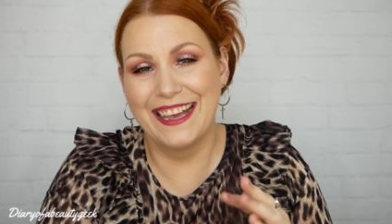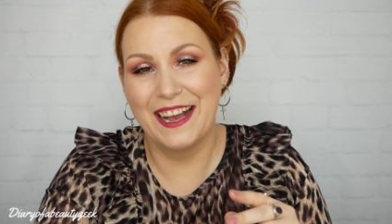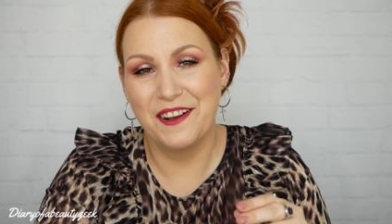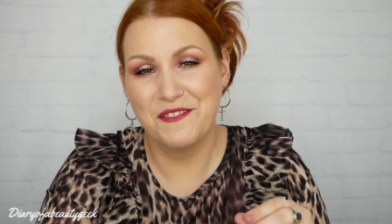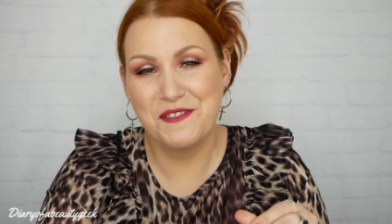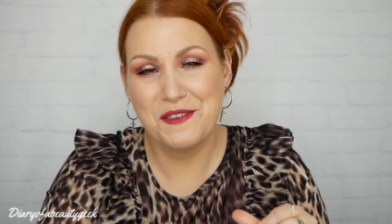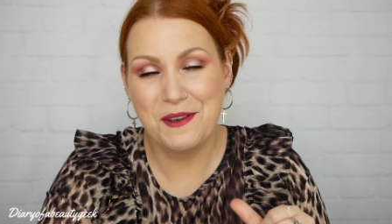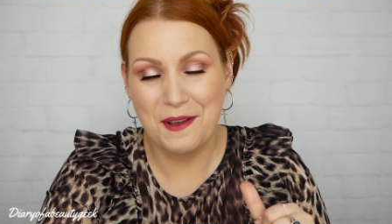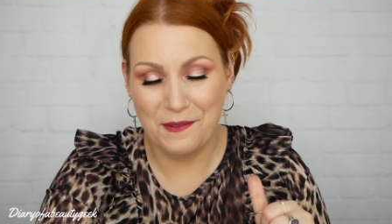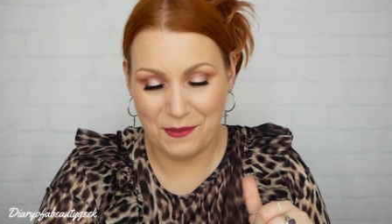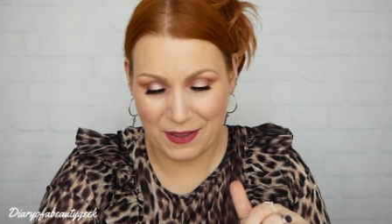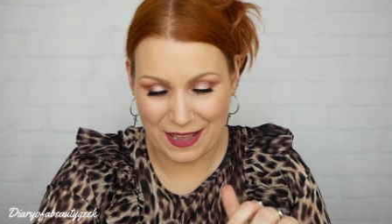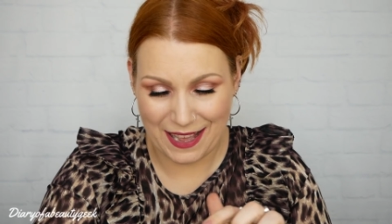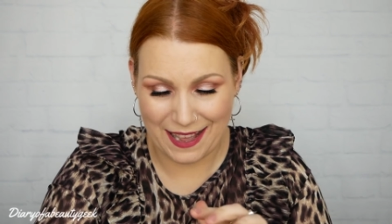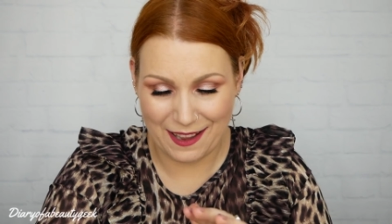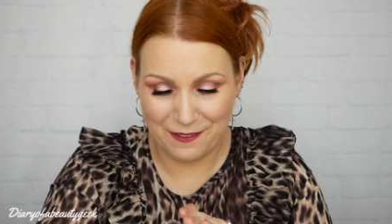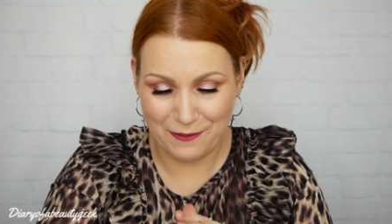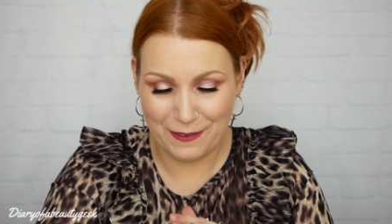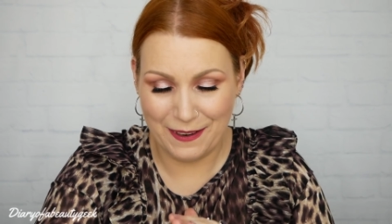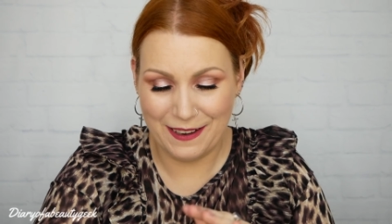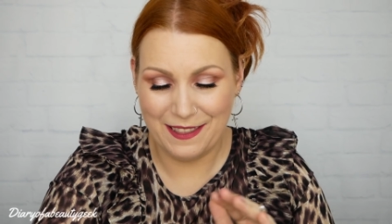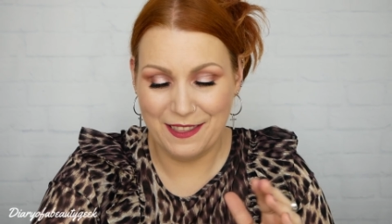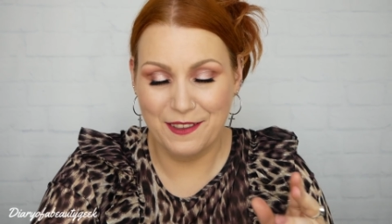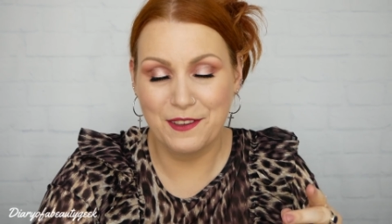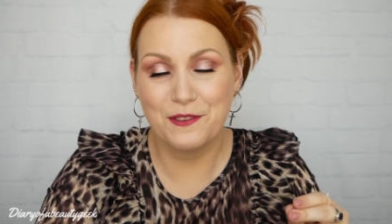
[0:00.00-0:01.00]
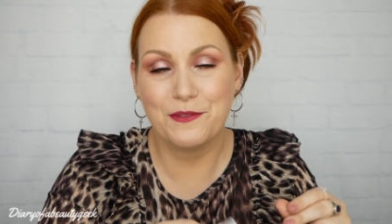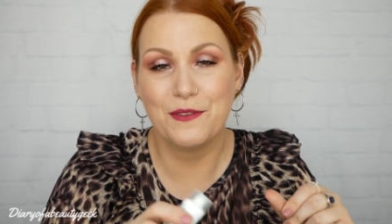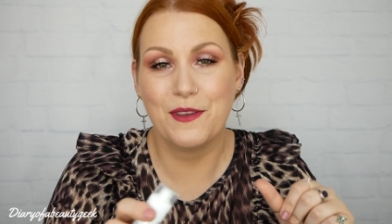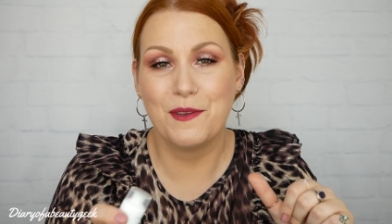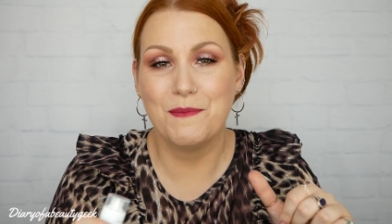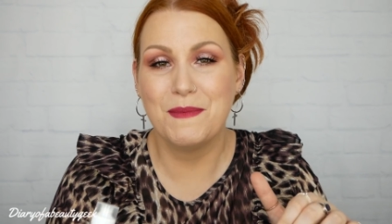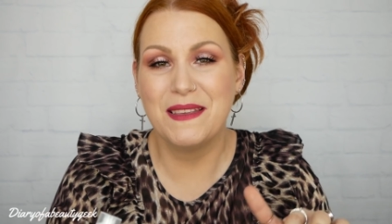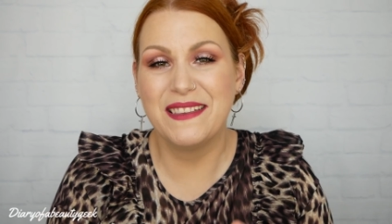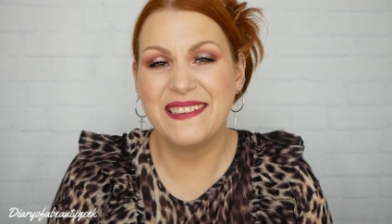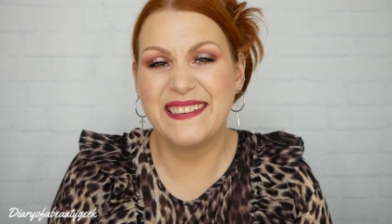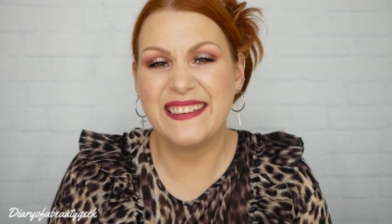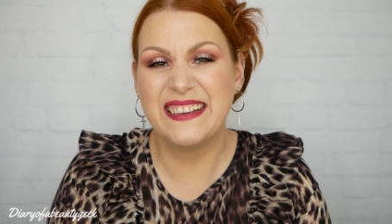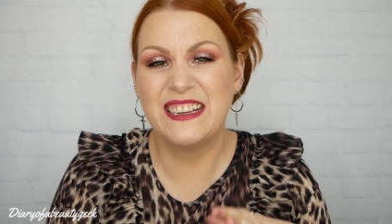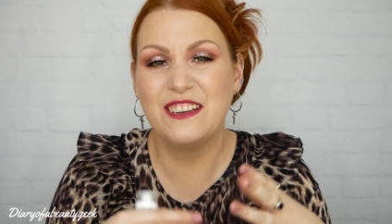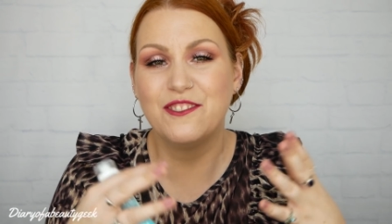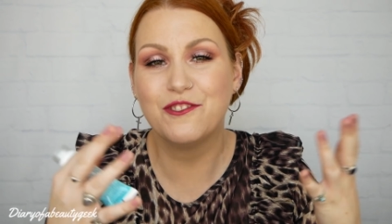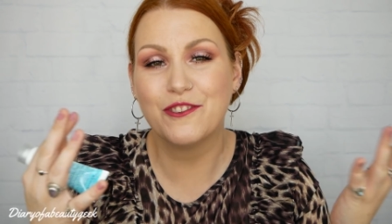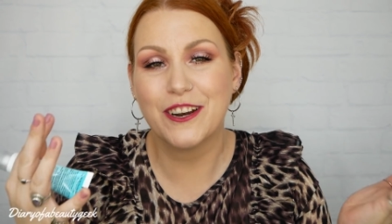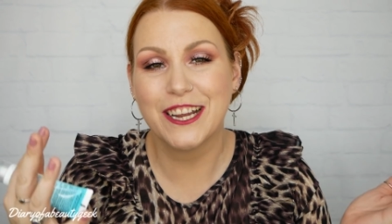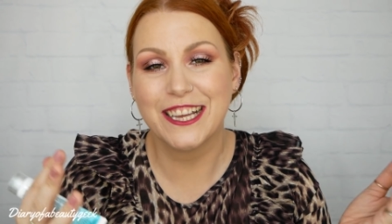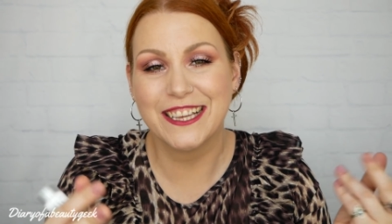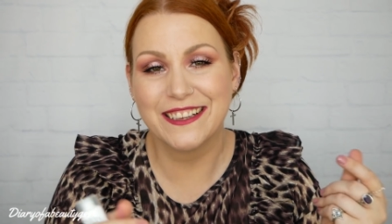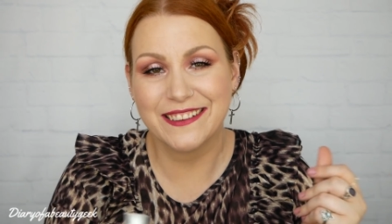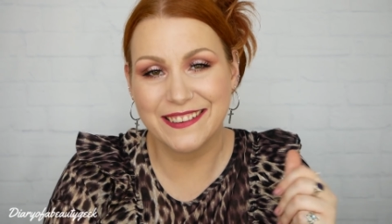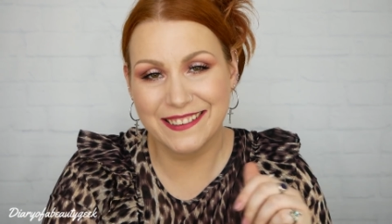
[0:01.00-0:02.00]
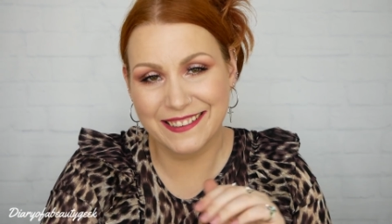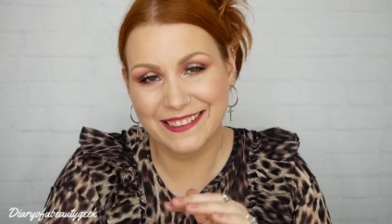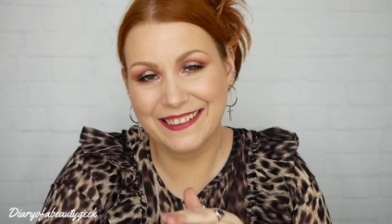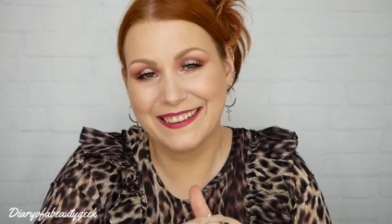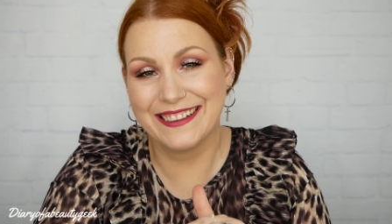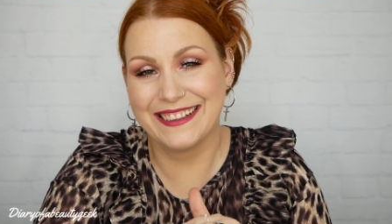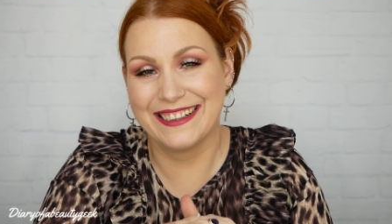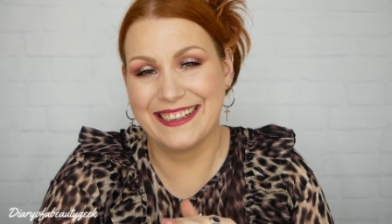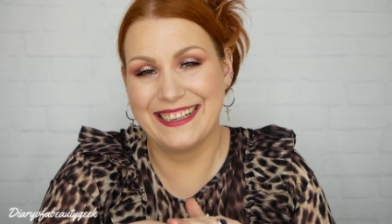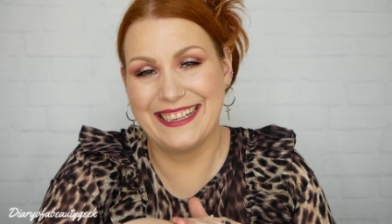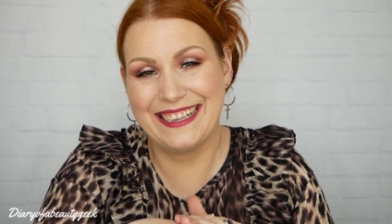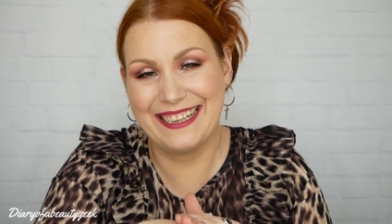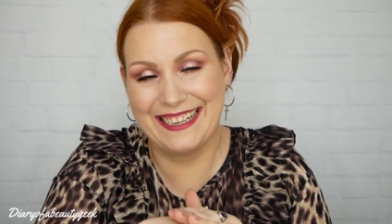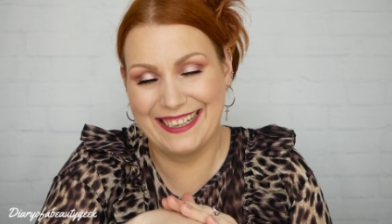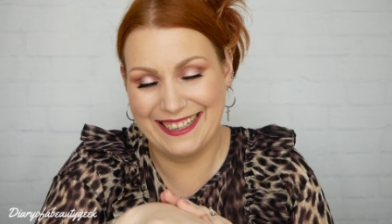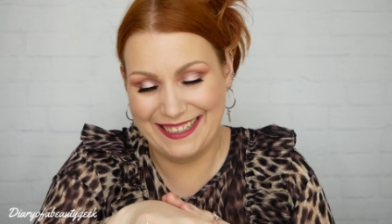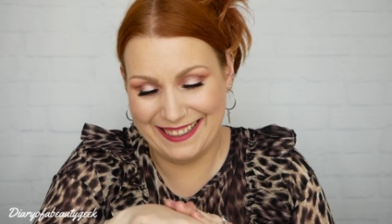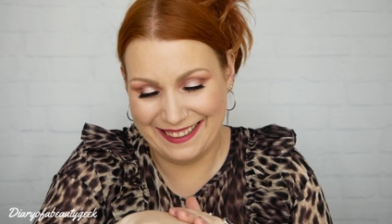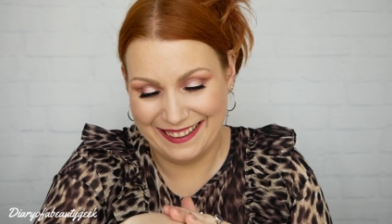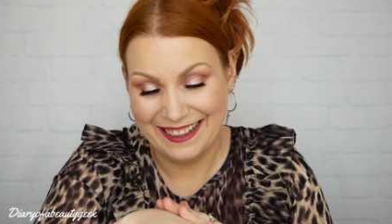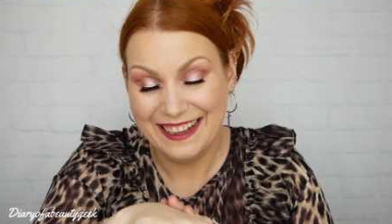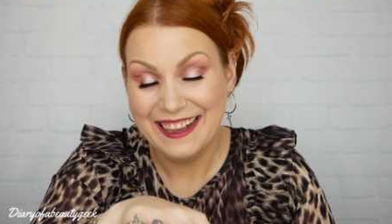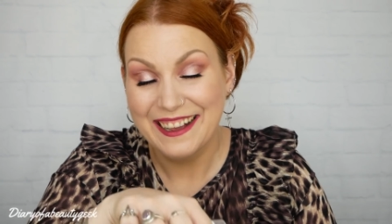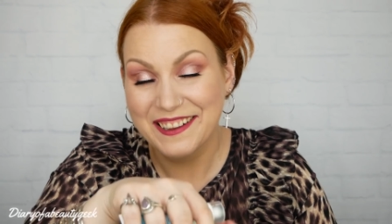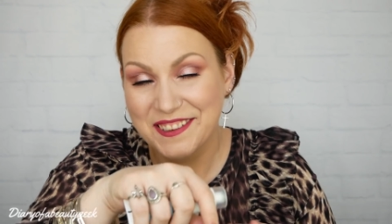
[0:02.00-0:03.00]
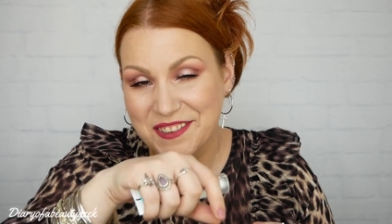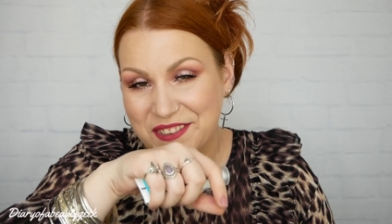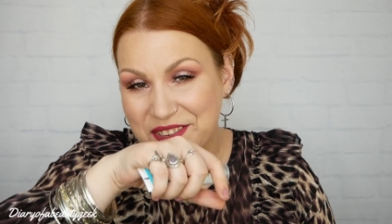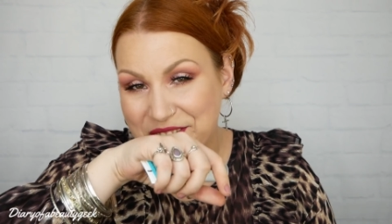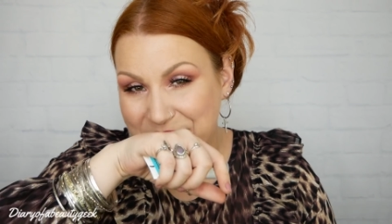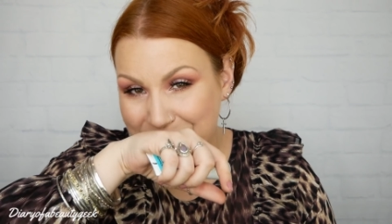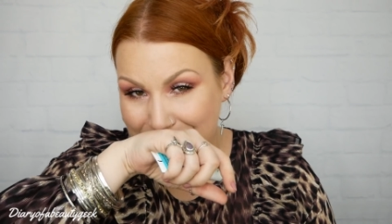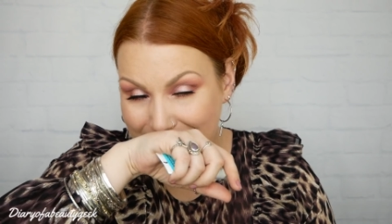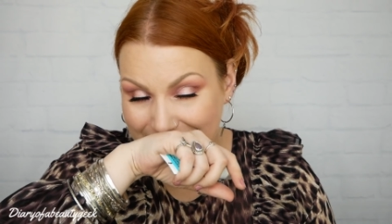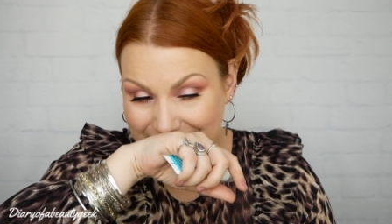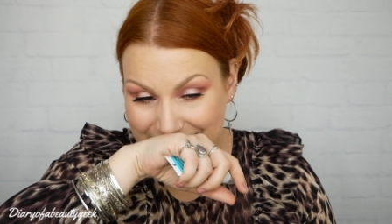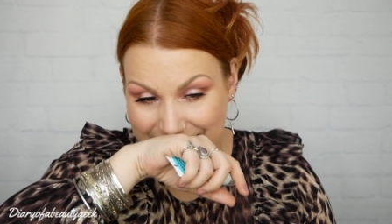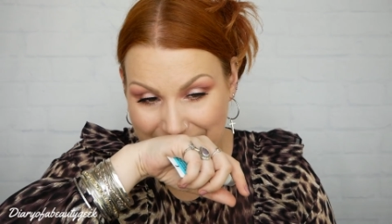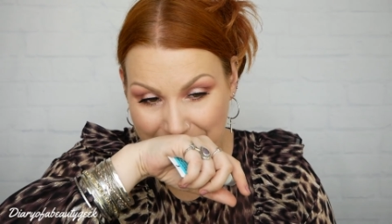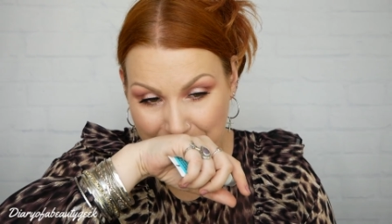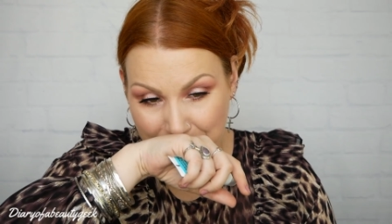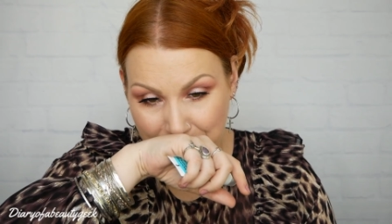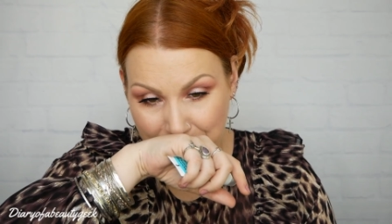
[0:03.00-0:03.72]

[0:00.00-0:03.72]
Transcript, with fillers: Have you ever had one of those vitamin C drinks? So it smells